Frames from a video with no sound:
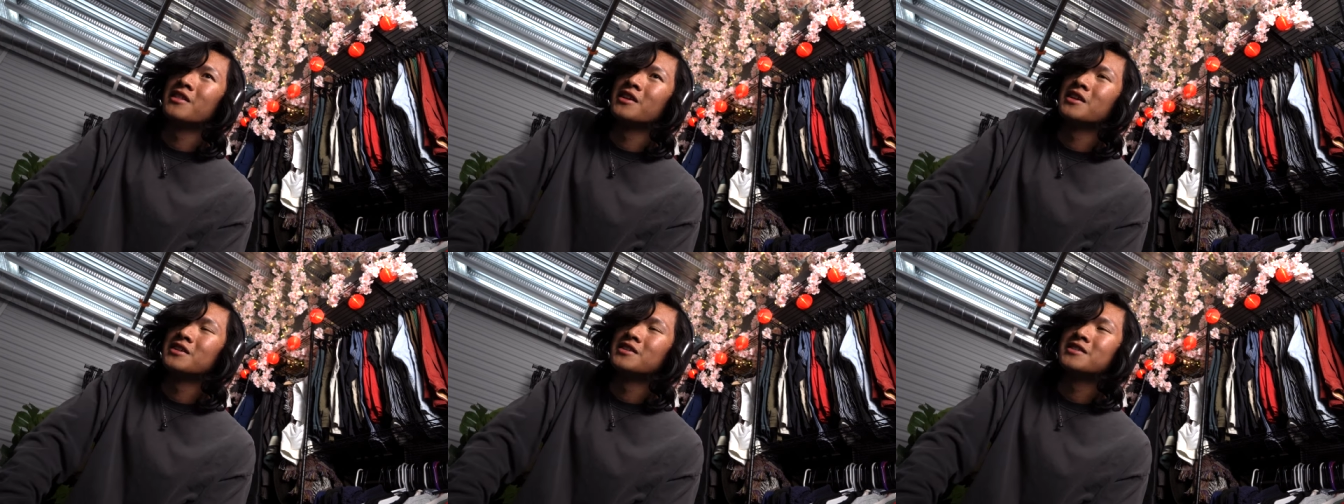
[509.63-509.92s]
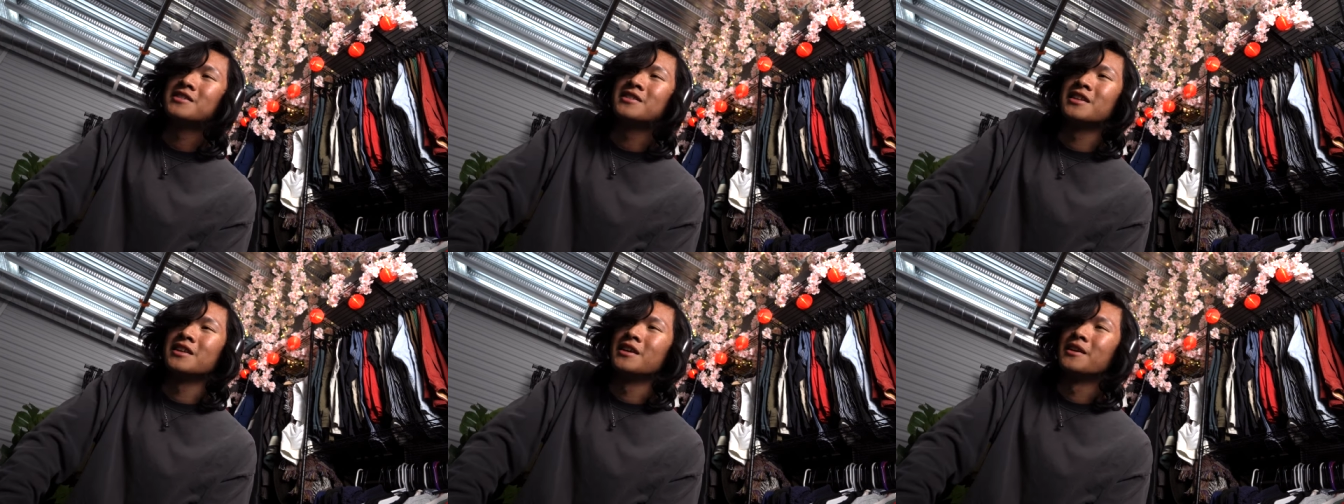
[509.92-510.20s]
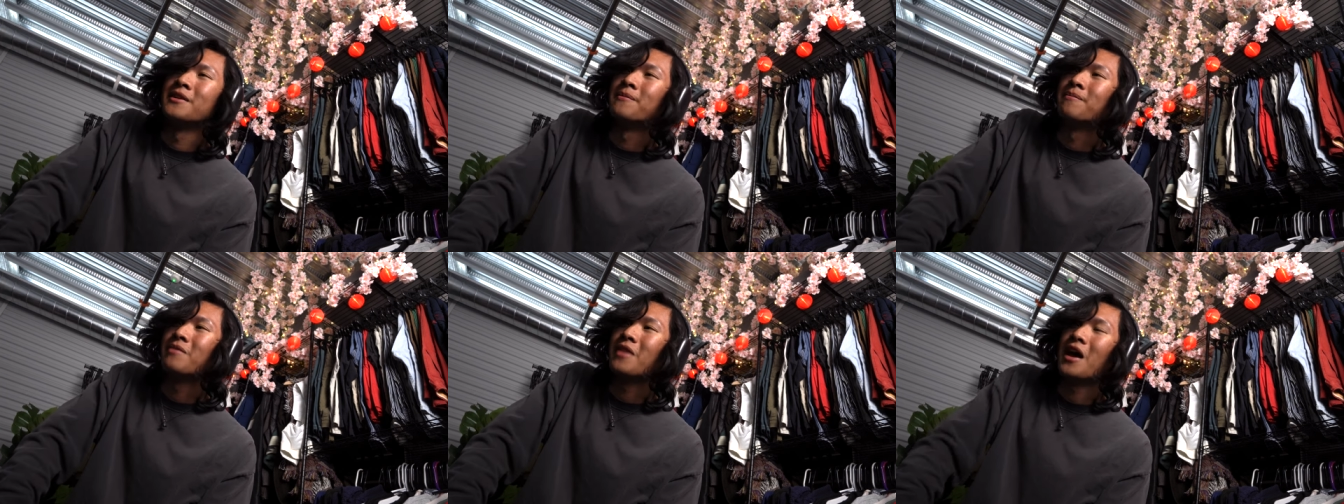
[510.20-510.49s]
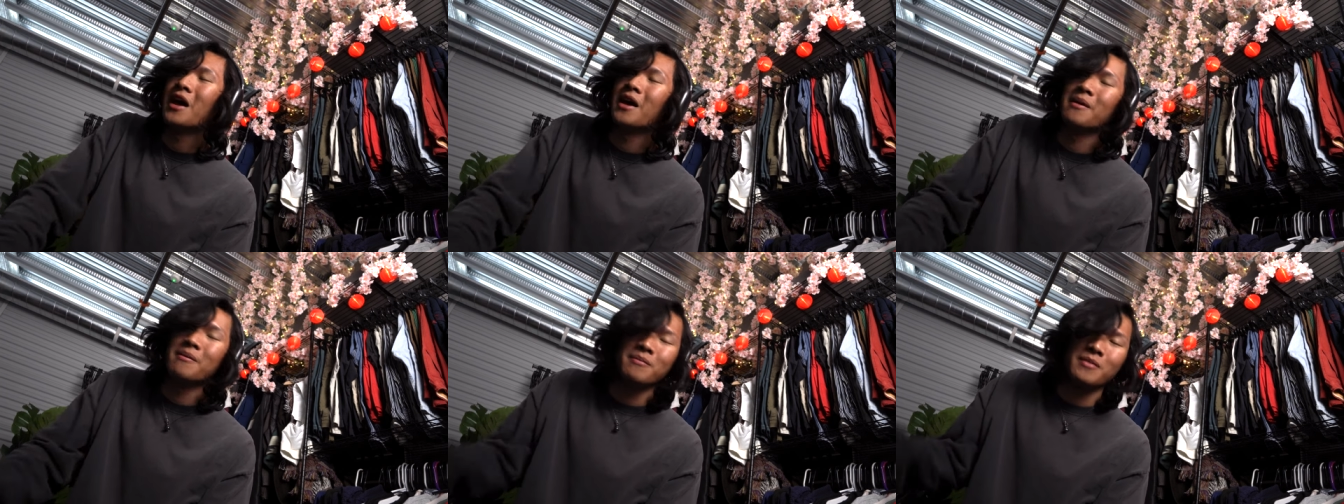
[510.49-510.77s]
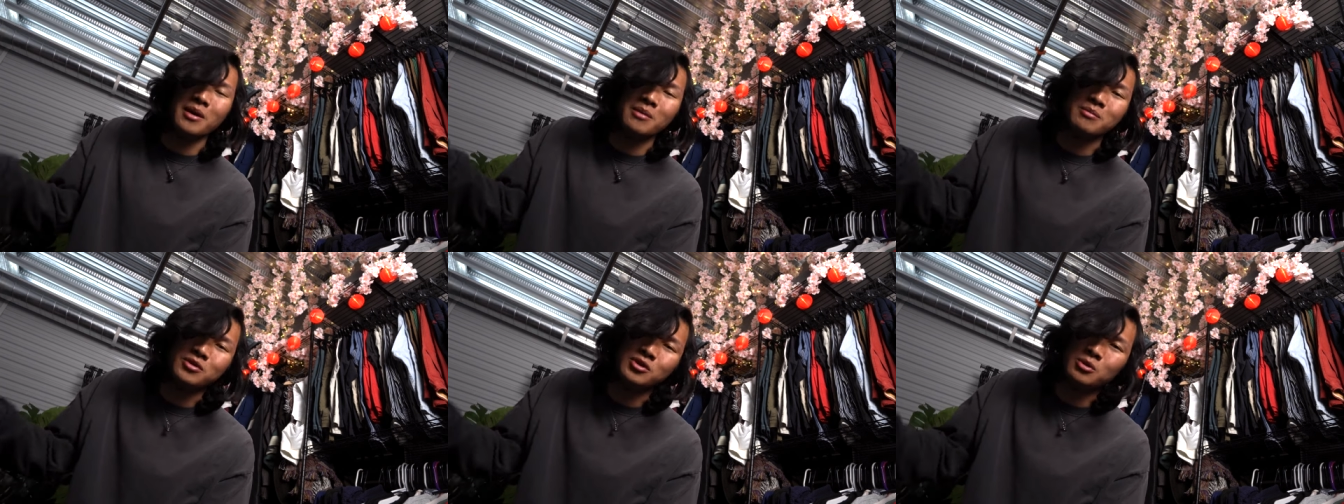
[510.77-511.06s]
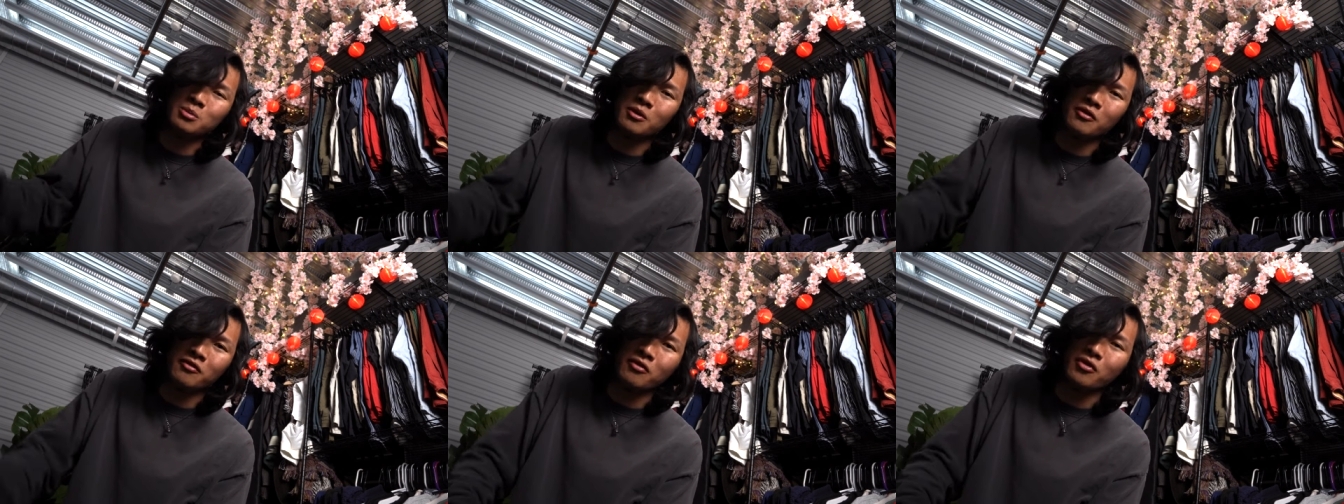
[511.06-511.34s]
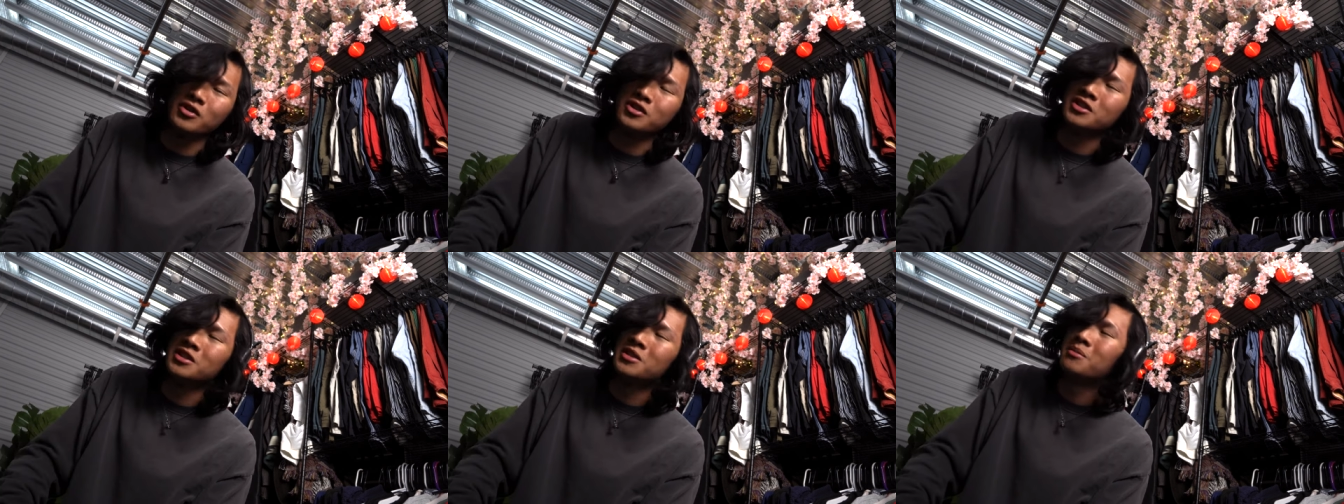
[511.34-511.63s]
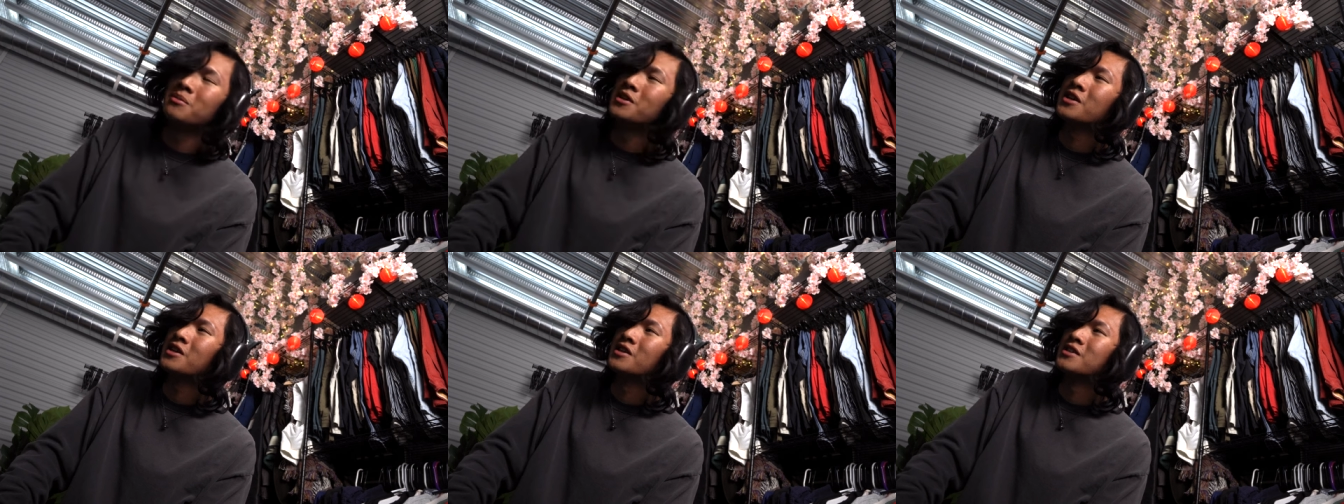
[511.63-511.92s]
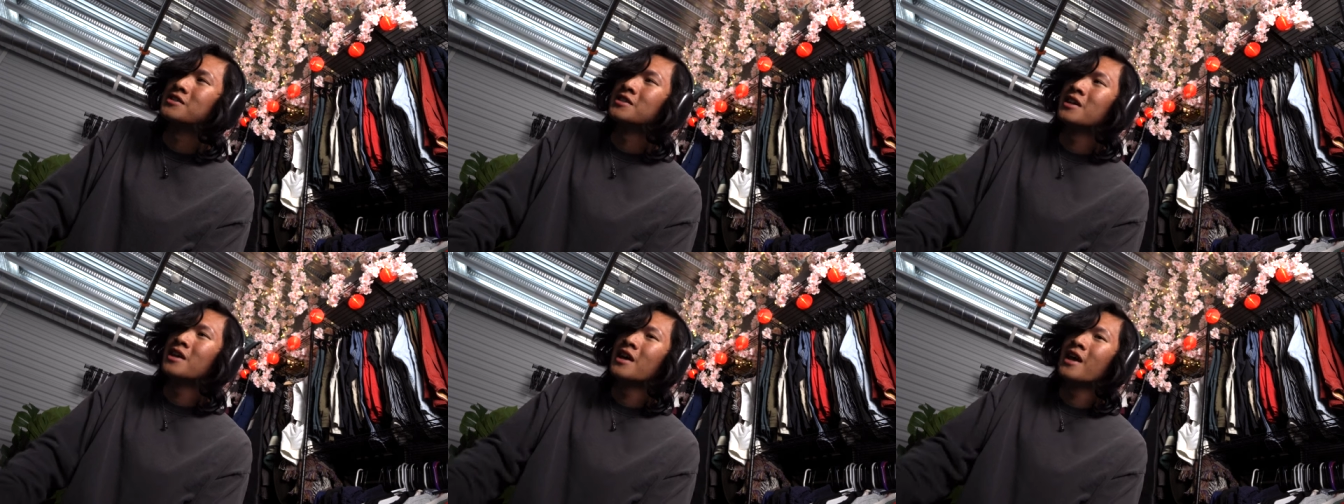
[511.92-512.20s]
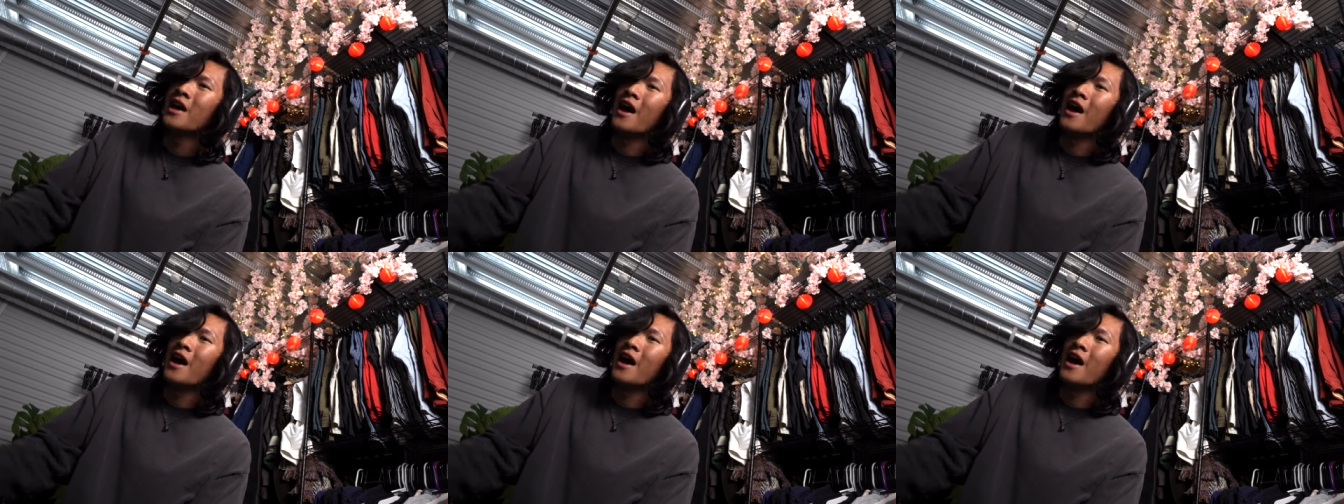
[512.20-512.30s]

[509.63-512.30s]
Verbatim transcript: this then I'm, I'm super fortunate because